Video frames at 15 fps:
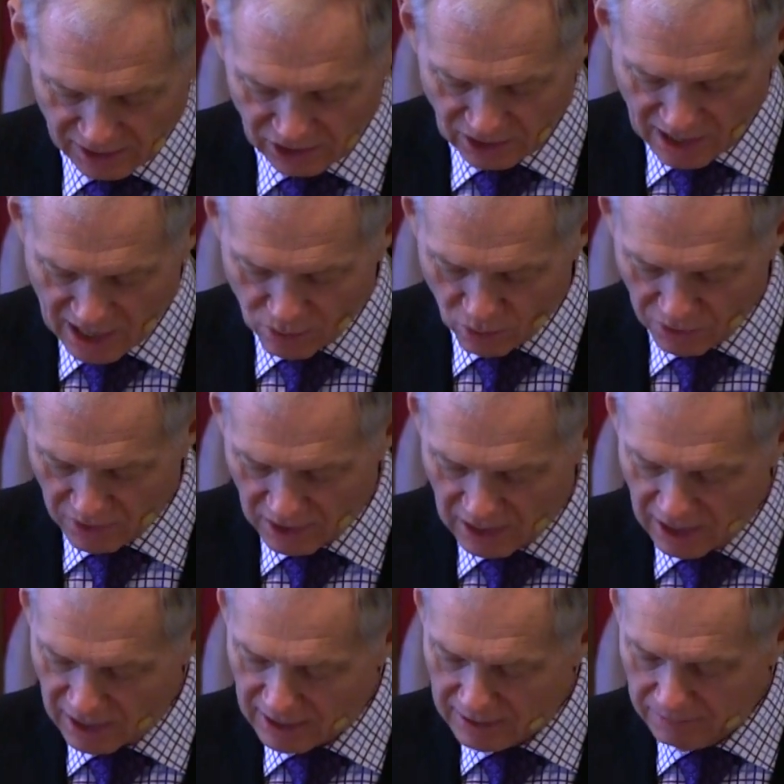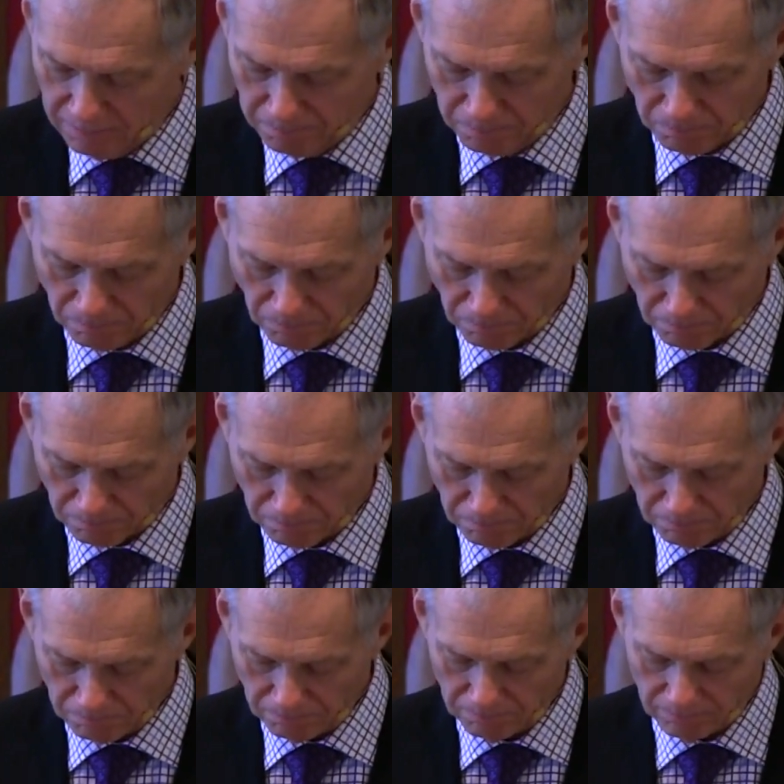stand with the king,
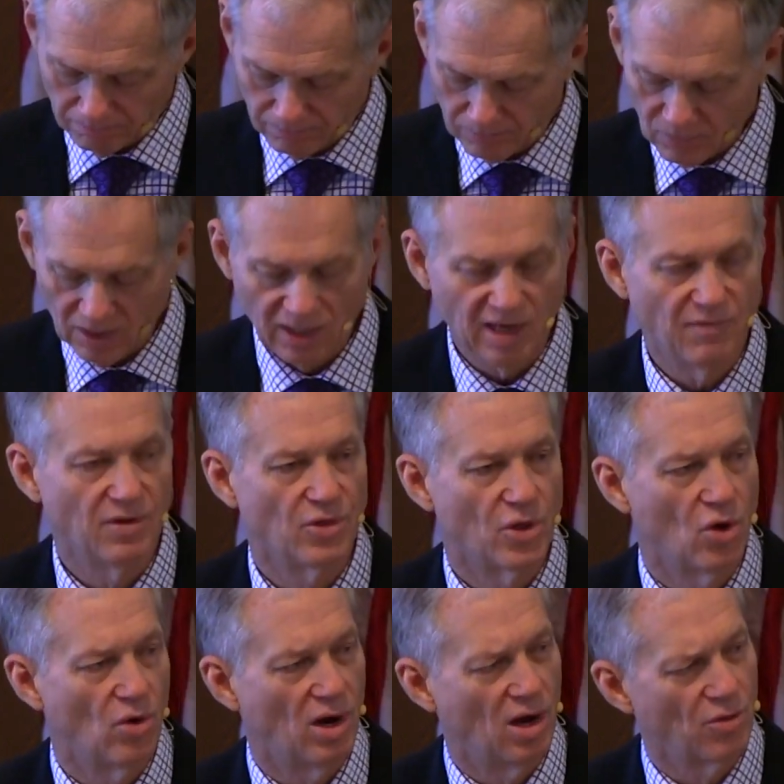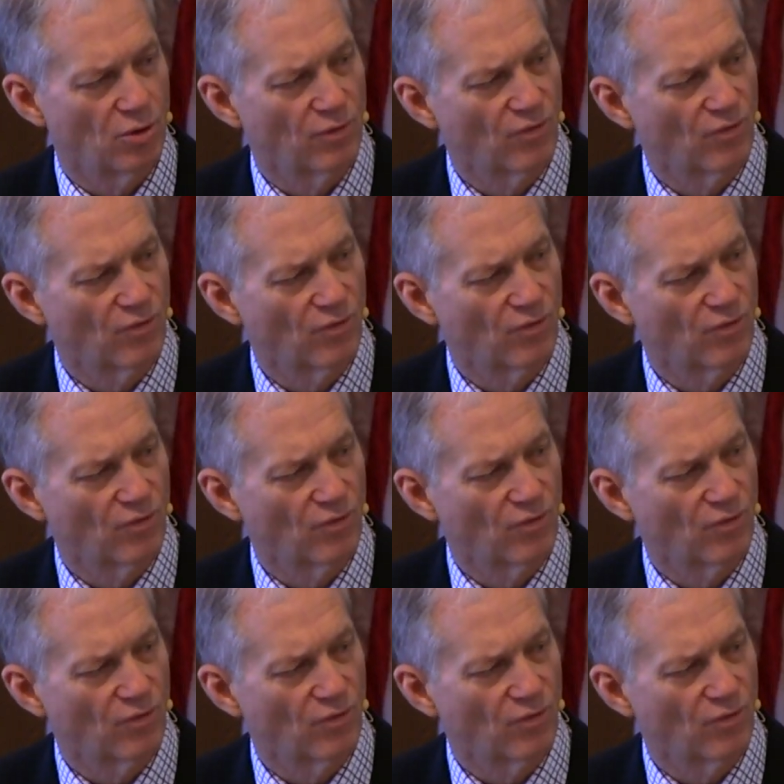even though other